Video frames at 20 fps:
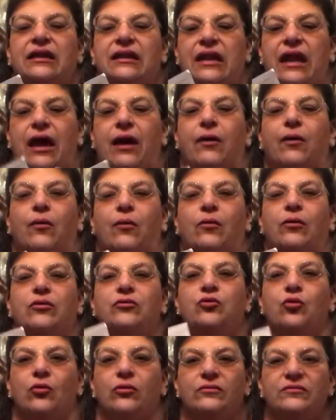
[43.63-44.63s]
Now
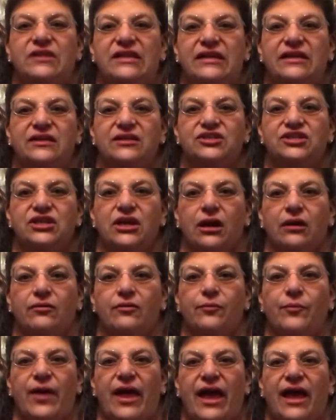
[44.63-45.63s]
normally in a
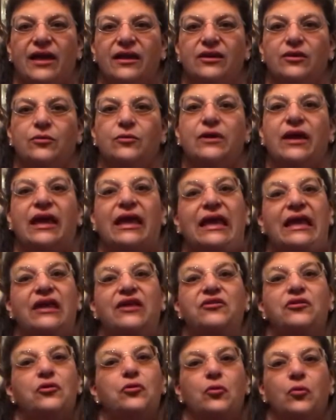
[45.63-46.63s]
chakra pack you get
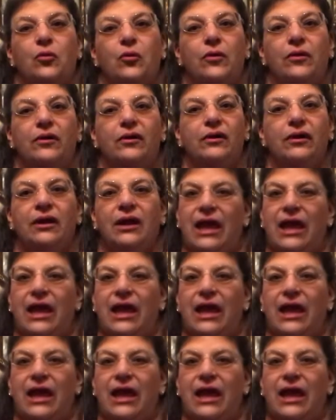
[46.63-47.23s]
either or.